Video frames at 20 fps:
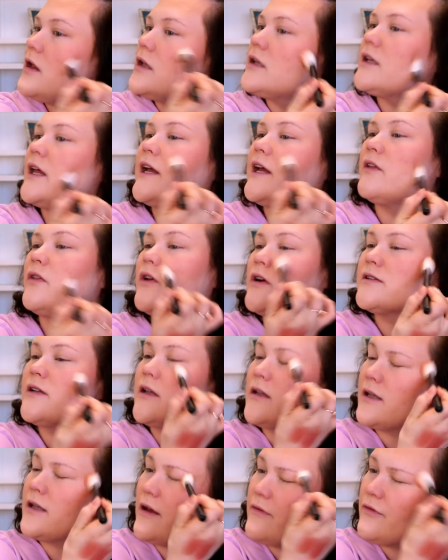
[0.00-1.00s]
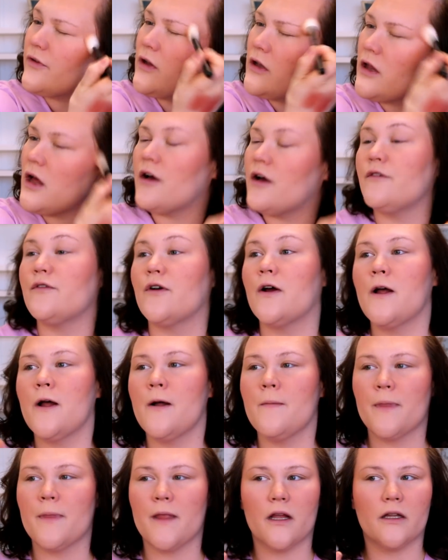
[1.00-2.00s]
Like there's a level of
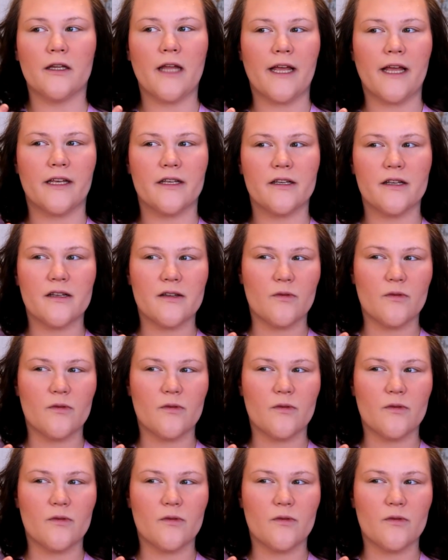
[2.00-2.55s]
like